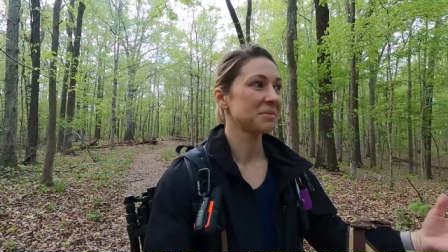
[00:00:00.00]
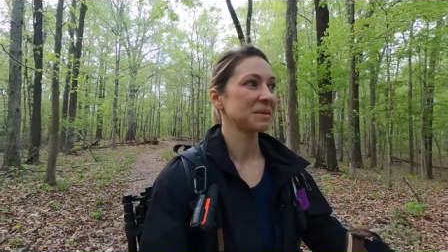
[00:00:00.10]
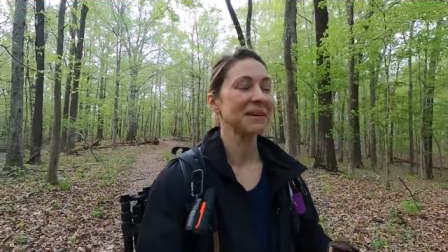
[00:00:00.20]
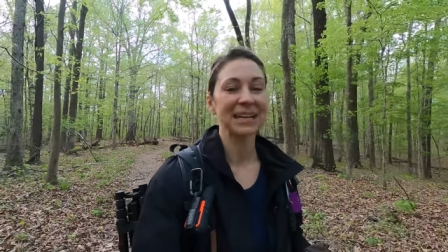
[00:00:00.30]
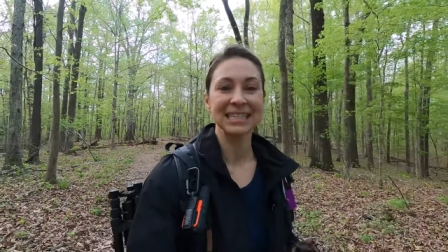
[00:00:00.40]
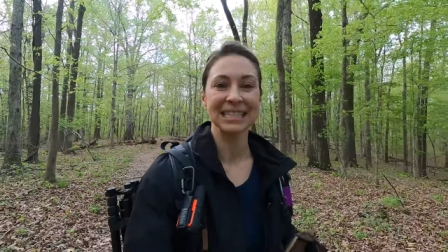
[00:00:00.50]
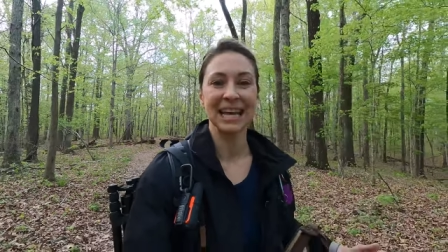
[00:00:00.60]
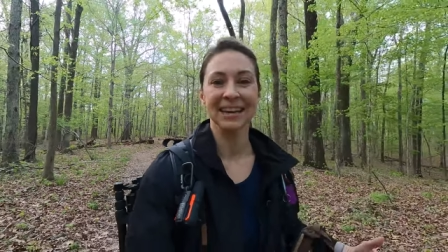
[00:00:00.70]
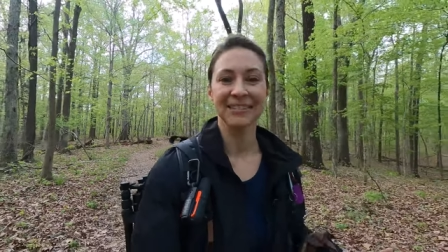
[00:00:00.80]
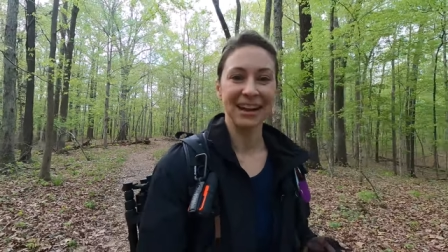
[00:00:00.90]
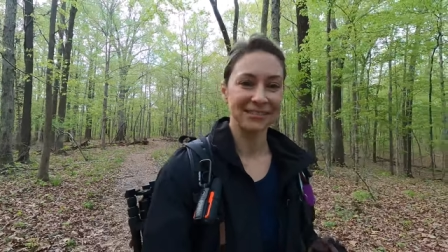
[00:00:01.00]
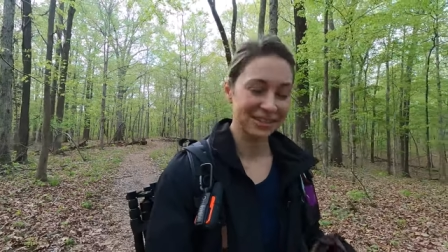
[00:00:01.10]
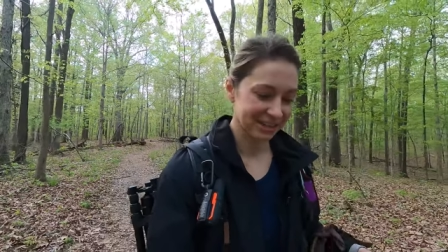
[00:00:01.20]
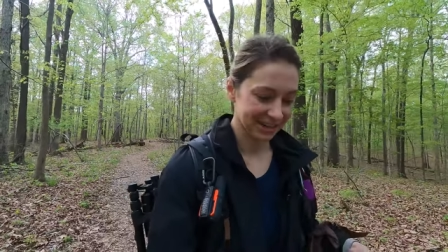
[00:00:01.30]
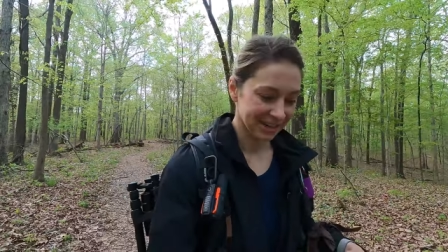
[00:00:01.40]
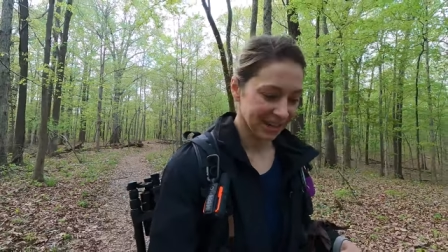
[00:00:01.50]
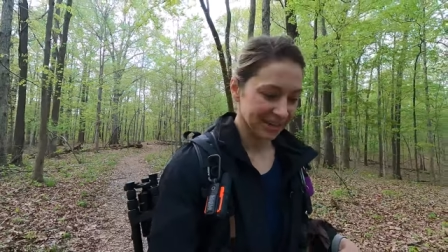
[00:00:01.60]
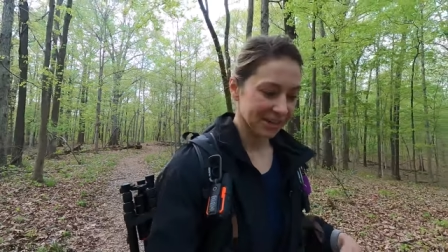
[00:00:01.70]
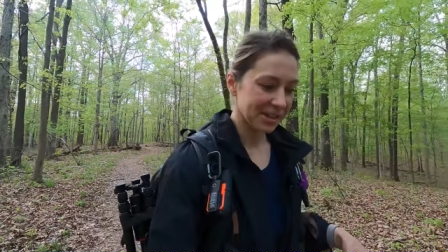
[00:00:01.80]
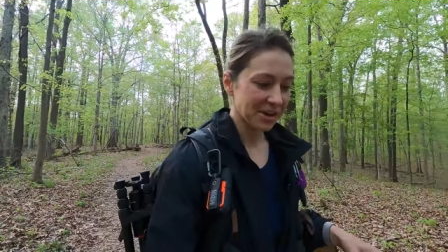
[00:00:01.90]
coming back to life after
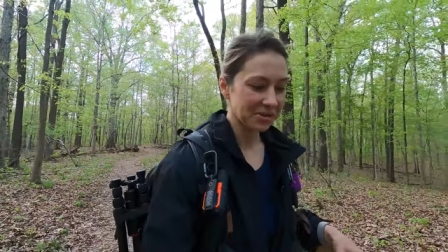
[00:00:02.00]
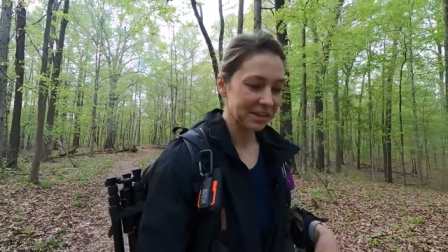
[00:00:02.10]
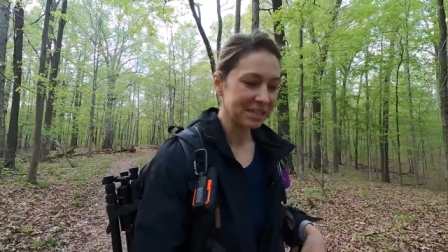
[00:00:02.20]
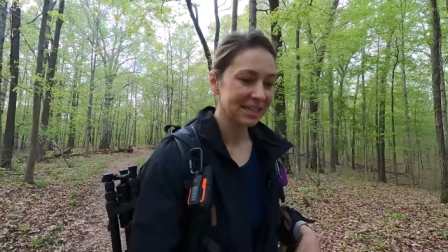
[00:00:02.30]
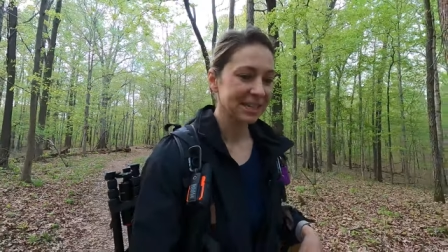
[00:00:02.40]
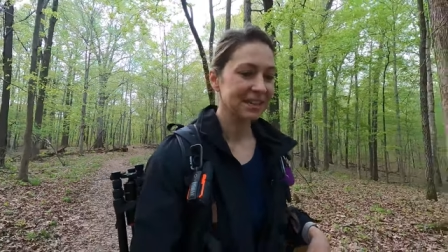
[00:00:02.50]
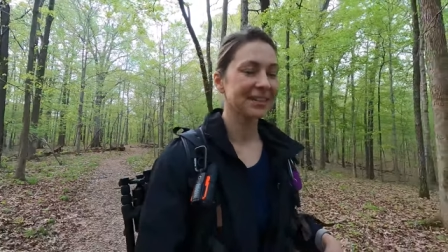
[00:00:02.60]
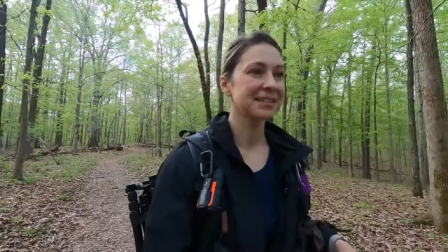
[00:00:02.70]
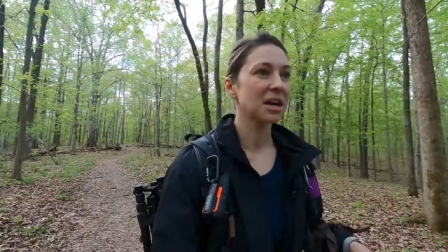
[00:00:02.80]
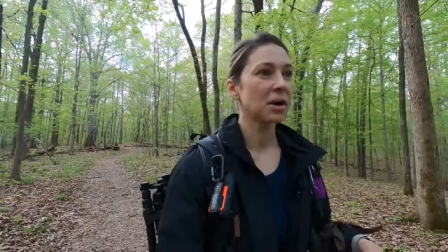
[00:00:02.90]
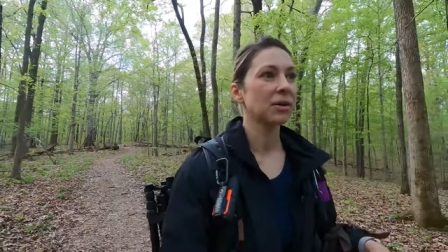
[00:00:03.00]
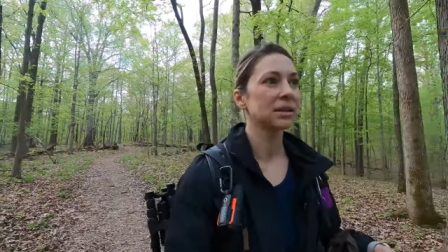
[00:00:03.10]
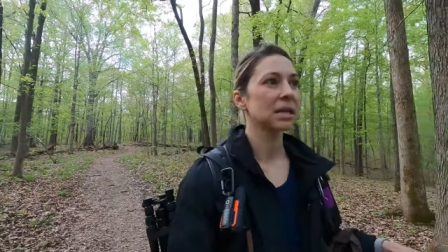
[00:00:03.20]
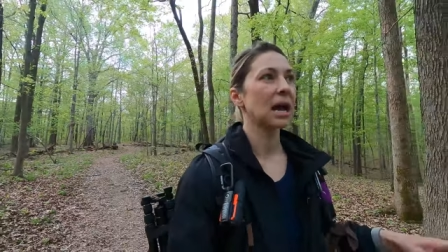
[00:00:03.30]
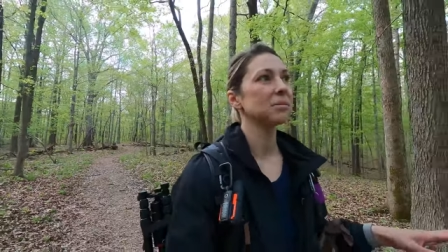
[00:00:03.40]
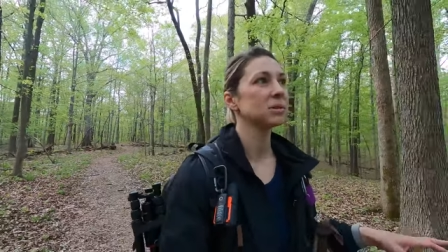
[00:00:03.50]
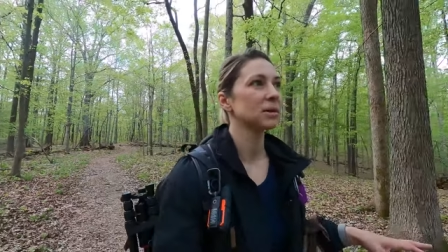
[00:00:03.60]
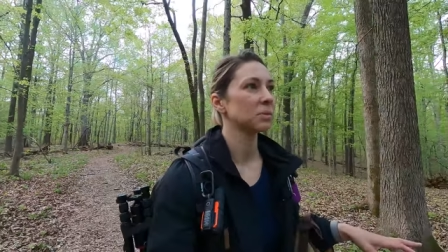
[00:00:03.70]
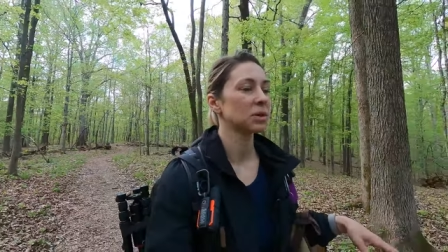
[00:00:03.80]
the long winter. So it's absolutely